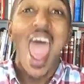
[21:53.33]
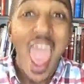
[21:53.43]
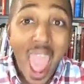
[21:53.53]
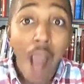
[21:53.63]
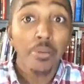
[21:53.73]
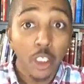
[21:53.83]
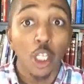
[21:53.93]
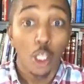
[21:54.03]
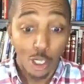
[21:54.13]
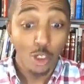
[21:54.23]

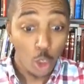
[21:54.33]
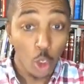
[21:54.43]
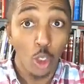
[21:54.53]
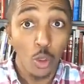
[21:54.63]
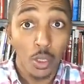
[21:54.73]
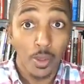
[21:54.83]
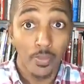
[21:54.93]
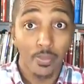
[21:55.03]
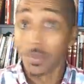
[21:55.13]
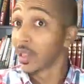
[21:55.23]
absolute truth
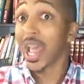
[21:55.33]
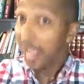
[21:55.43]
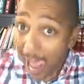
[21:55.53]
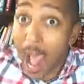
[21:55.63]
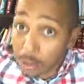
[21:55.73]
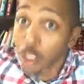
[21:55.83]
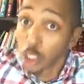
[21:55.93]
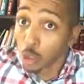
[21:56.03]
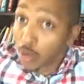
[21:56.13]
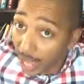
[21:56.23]
like
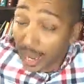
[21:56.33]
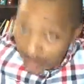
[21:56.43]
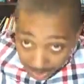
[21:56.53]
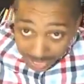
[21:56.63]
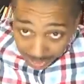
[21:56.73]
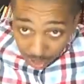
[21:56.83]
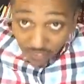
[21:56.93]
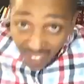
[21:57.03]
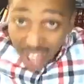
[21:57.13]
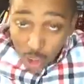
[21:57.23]
absolute, like this is
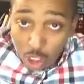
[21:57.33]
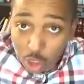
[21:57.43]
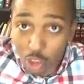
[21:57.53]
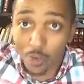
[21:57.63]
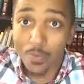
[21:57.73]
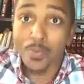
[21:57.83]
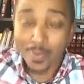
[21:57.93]
factually true.